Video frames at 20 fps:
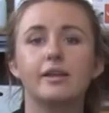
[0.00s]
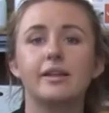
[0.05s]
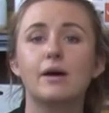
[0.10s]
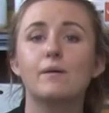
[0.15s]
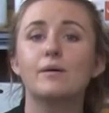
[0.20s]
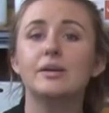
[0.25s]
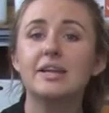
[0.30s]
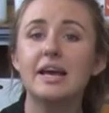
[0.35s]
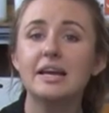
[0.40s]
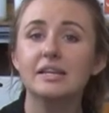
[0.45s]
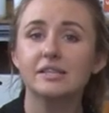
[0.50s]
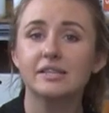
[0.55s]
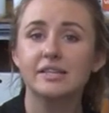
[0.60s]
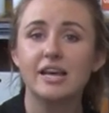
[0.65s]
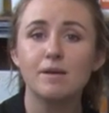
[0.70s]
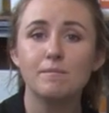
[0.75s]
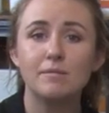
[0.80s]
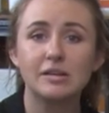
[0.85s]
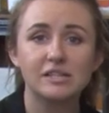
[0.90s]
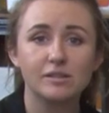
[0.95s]
Now, our next
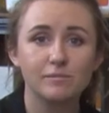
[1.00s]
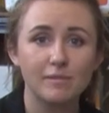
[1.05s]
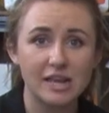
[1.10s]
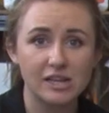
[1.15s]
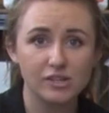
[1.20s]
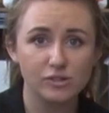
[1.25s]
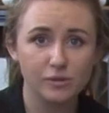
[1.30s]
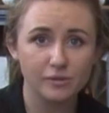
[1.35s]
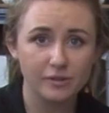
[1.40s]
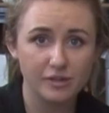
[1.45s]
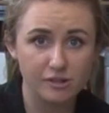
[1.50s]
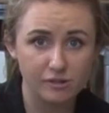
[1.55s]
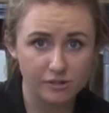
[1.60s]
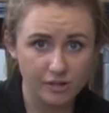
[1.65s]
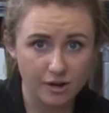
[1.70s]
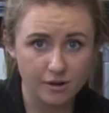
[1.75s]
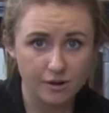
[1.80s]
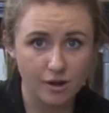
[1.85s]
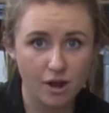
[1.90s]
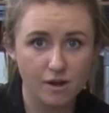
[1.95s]
tip is to make sure that you
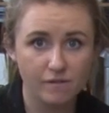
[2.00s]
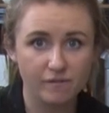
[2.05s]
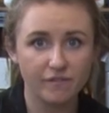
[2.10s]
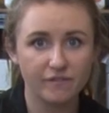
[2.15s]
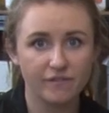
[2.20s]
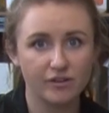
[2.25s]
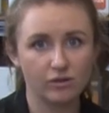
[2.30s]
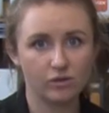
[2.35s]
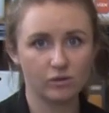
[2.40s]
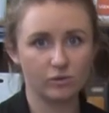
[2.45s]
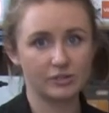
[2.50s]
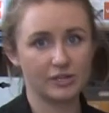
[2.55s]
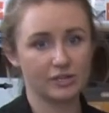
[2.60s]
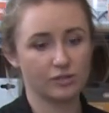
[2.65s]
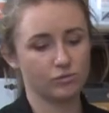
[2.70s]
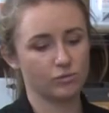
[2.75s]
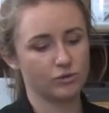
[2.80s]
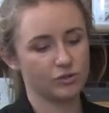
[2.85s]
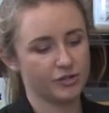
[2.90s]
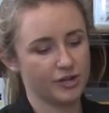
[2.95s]
don't overfill your
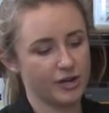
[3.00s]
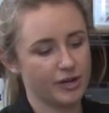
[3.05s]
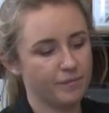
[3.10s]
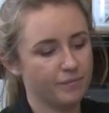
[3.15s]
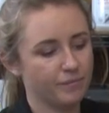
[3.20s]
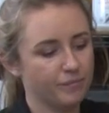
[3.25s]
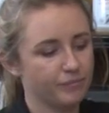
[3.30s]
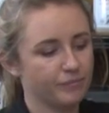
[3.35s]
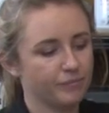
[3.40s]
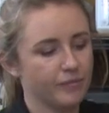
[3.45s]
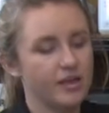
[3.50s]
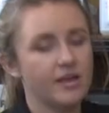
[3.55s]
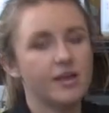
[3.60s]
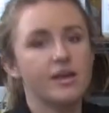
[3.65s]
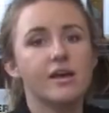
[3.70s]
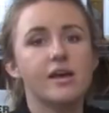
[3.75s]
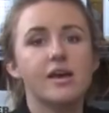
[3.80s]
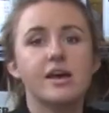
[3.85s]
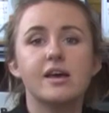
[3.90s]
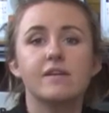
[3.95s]
dishwasher.
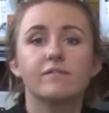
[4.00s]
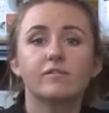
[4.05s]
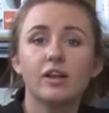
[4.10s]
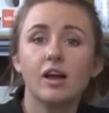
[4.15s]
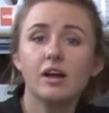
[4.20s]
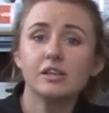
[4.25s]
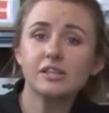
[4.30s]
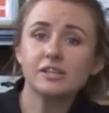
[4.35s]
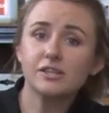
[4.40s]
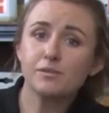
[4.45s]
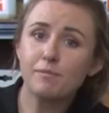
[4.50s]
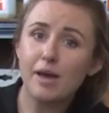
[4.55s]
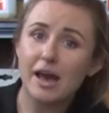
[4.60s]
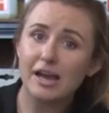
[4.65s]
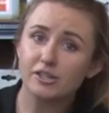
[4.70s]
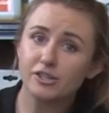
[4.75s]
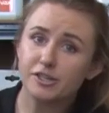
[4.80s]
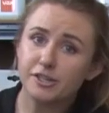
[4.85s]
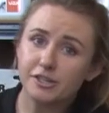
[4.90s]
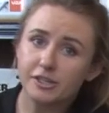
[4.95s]
If glasses are
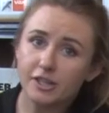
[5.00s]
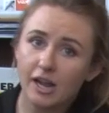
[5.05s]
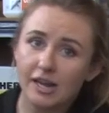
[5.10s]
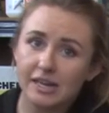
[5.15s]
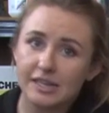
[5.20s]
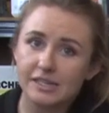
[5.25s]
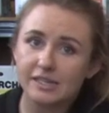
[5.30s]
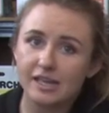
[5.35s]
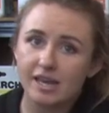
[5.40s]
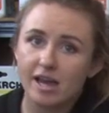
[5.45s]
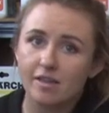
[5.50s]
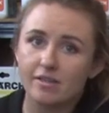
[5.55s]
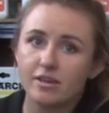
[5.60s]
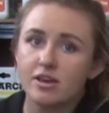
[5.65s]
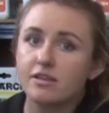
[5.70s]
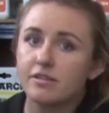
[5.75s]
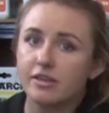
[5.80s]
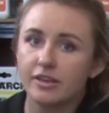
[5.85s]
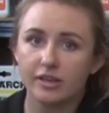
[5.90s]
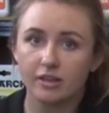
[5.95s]
packed too tightly
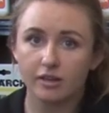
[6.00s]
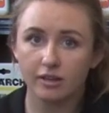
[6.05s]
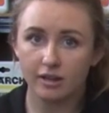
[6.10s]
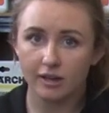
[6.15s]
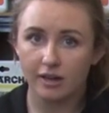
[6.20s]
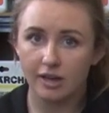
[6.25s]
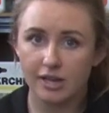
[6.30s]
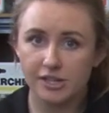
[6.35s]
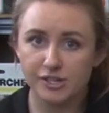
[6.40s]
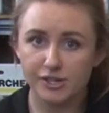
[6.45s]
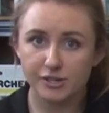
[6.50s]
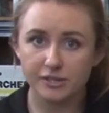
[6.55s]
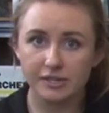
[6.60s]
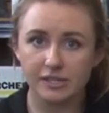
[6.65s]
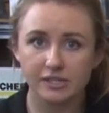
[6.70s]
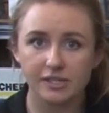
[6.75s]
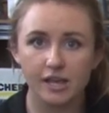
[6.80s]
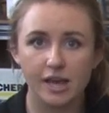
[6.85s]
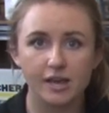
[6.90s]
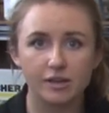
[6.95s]
together, they can collide during
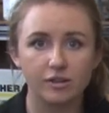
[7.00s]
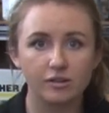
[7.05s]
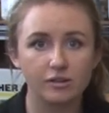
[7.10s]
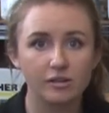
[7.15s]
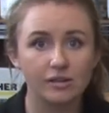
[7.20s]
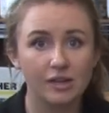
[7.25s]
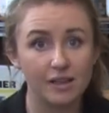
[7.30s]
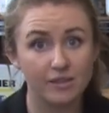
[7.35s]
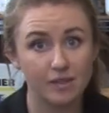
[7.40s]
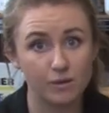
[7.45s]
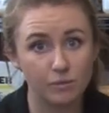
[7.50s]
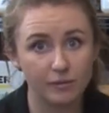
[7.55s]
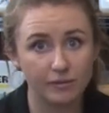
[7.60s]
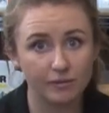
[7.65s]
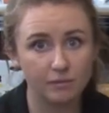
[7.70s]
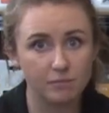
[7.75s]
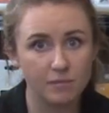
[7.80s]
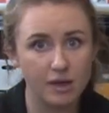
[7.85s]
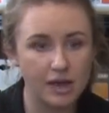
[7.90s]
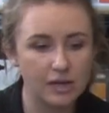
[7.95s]
the cycle and they will
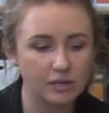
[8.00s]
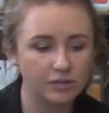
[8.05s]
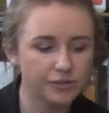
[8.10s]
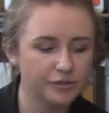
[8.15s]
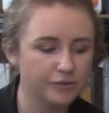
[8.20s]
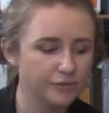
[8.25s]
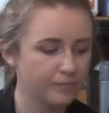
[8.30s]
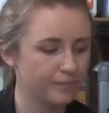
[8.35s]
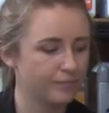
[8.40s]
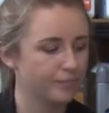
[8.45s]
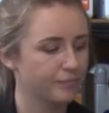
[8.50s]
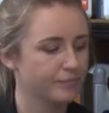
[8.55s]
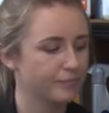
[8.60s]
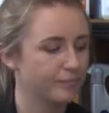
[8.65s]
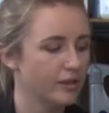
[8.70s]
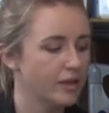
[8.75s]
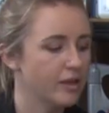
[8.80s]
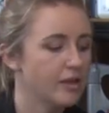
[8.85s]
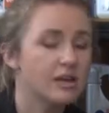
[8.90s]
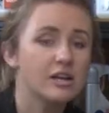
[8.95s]
smash.
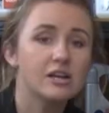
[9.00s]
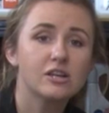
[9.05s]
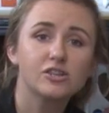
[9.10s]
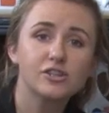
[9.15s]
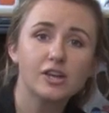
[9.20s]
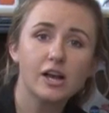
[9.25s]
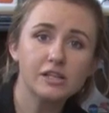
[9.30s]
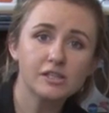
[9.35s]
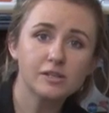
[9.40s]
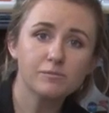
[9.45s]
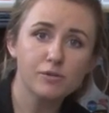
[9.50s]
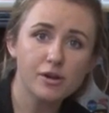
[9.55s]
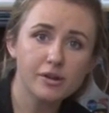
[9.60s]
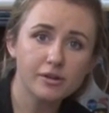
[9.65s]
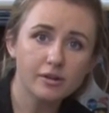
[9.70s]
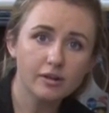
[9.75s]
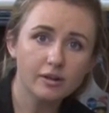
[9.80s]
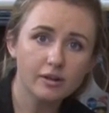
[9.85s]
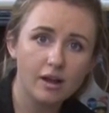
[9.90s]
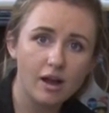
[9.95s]
Shards of
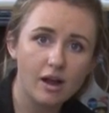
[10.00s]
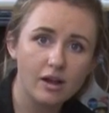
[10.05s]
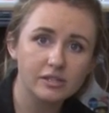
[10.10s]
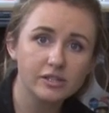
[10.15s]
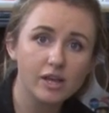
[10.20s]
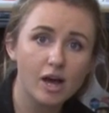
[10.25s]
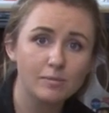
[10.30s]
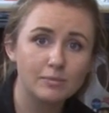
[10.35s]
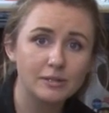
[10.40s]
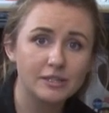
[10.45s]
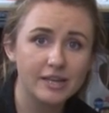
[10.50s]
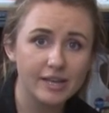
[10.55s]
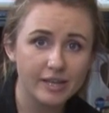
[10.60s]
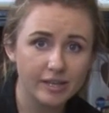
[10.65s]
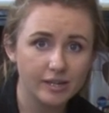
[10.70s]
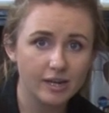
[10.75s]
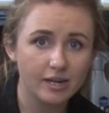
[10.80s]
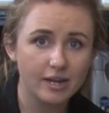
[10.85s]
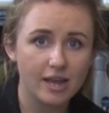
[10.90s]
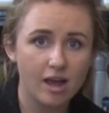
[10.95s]
broken glass are
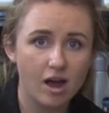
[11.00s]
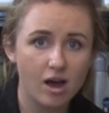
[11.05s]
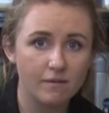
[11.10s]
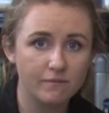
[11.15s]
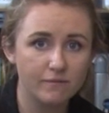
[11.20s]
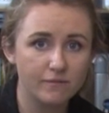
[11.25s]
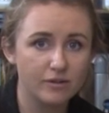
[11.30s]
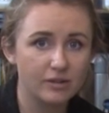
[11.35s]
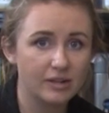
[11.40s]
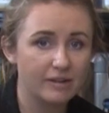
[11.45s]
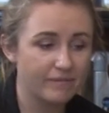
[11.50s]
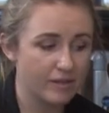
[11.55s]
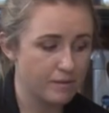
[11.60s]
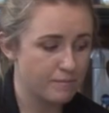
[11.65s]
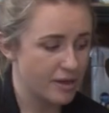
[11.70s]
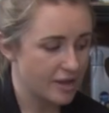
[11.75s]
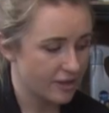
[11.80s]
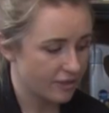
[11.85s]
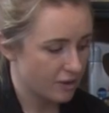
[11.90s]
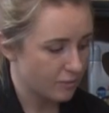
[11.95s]
particularly harmful if they
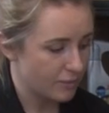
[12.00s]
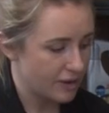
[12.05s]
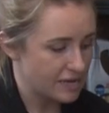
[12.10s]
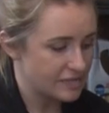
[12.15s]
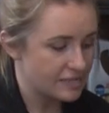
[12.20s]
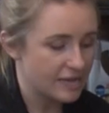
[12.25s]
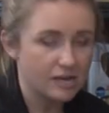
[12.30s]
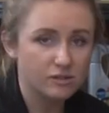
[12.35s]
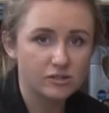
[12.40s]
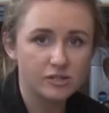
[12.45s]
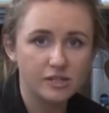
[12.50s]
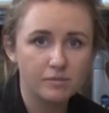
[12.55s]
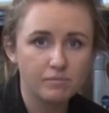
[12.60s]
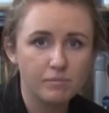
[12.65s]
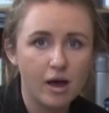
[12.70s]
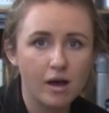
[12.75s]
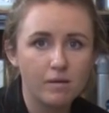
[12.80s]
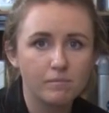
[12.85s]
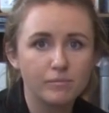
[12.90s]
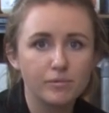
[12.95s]
make their way down to the
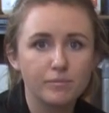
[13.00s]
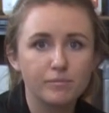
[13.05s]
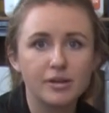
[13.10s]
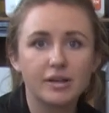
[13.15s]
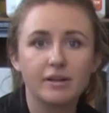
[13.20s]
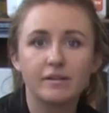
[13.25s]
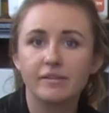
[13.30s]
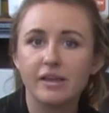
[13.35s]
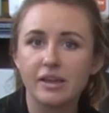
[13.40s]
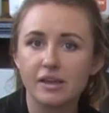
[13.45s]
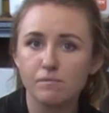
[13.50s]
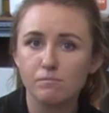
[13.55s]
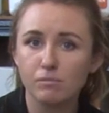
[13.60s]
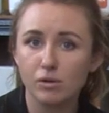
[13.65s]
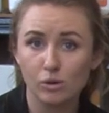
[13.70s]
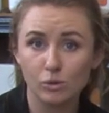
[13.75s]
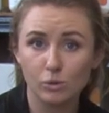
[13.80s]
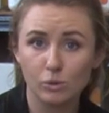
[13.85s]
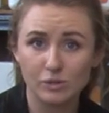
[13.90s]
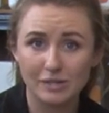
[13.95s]
pump because they can
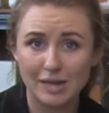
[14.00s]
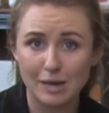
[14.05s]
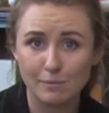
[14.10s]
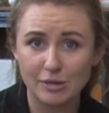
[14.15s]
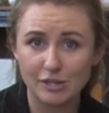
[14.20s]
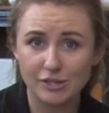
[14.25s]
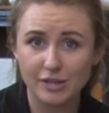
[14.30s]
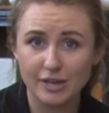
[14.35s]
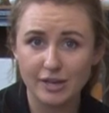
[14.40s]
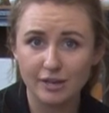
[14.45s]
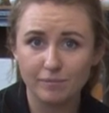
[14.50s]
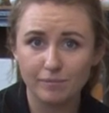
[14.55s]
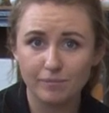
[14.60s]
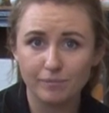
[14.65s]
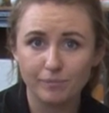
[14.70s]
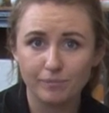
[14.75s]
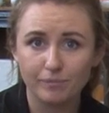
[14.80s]
block or damage it.